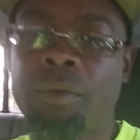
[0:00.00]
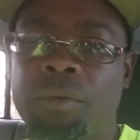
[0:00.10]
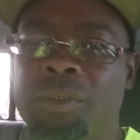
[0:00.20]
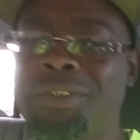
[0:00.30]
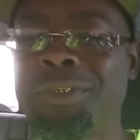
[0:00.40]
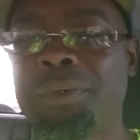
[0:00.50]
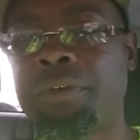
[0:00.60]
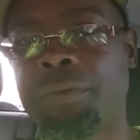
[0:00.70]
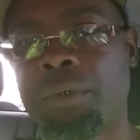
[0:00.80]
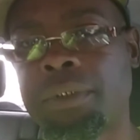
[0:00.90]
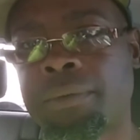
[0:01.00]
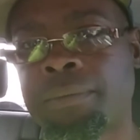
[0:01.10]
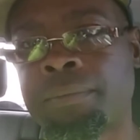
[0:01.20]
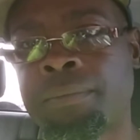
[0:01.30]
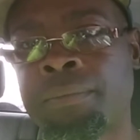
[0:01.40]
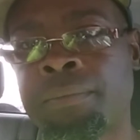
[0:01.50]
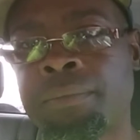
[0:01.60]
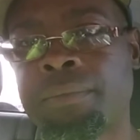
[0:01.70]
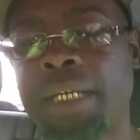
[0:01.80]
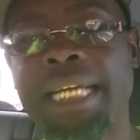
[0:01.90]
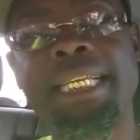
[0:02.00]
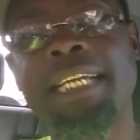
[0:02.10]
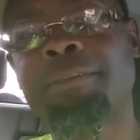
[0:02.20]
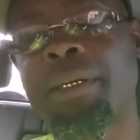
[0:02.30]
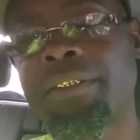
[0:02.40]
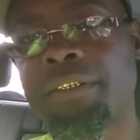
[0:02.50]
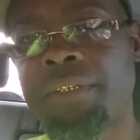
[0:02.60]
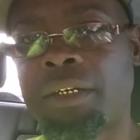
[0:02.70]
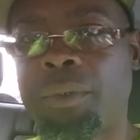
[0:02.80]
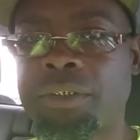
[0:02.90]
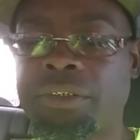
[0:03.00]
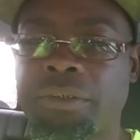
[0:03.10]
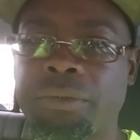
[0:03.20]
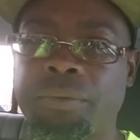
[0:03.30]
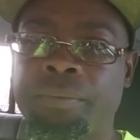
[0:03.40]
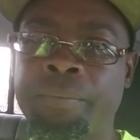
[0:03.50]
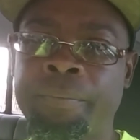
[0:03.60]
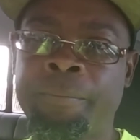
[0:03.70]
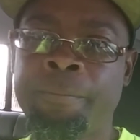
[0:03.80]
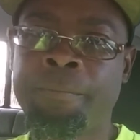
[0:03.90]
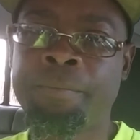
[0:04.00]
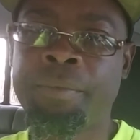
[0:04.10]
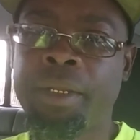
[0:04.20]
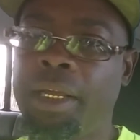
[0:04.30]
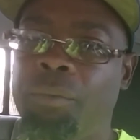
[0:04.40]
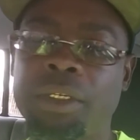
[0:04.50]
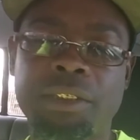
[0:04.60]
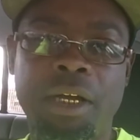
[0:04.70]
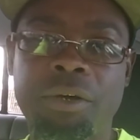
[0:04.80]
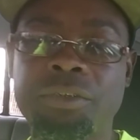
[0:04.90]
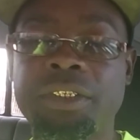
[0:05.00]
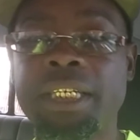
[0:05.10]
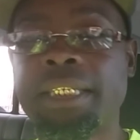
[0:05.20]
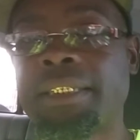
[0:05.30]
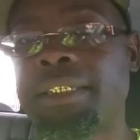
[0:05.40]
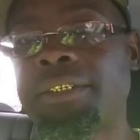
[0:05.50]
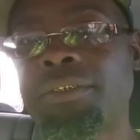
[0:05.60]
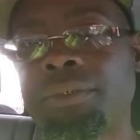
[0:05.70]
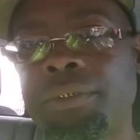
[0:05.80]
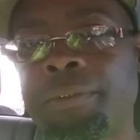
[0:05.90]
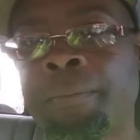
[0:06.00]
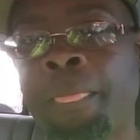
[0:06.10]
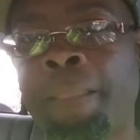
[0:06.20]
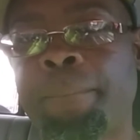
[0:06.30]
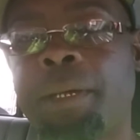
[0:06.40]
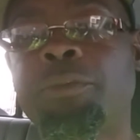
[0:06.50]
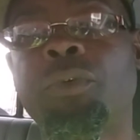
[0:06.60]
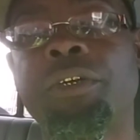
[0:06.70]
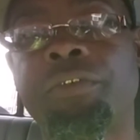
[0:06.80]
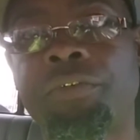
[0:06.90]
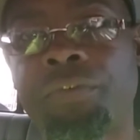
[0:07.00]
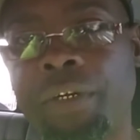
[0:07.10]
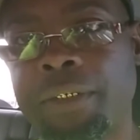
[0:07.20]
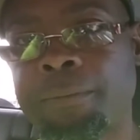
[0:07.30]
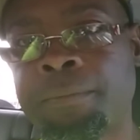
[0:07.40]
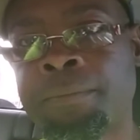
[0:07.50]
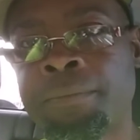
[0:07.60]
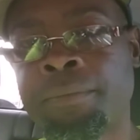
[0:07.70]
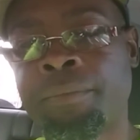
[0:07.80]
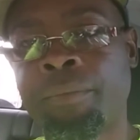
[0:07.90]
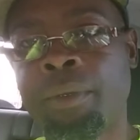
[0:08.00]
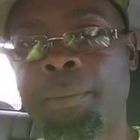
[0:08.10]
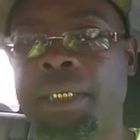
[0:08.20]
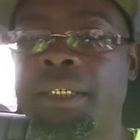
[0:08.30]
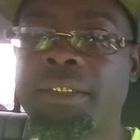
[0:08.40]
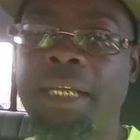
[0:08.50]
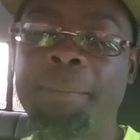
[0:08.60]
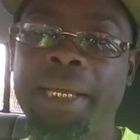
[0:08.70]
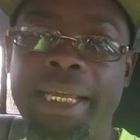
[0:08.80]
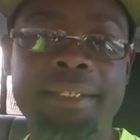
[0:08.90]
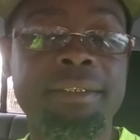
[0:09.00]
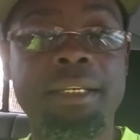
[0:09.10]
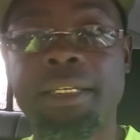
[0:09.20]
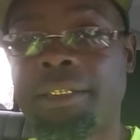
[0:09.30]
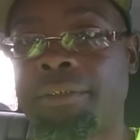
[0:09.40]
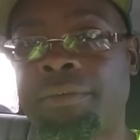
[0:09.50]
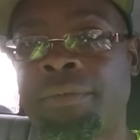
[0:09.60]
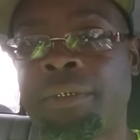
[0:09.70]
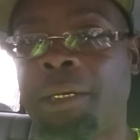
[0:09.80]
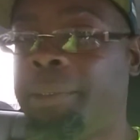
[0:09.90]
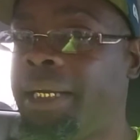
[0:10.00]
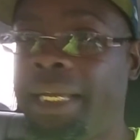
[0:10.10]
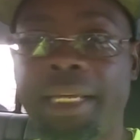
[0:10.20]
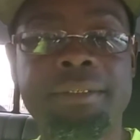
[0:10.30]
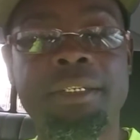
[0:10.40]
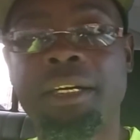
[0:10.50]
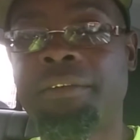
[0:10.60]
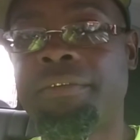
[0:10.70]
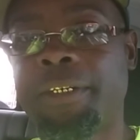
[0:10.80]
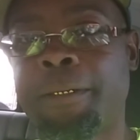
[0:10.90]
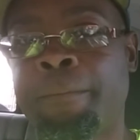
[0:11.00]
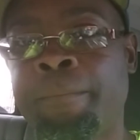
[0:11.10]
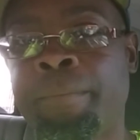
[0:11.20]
What you doing it for? I had to ask myself that question too. And when it's all said and done to it, I'm doing it for freedom because I'm an ex slave, I'm an ex convict,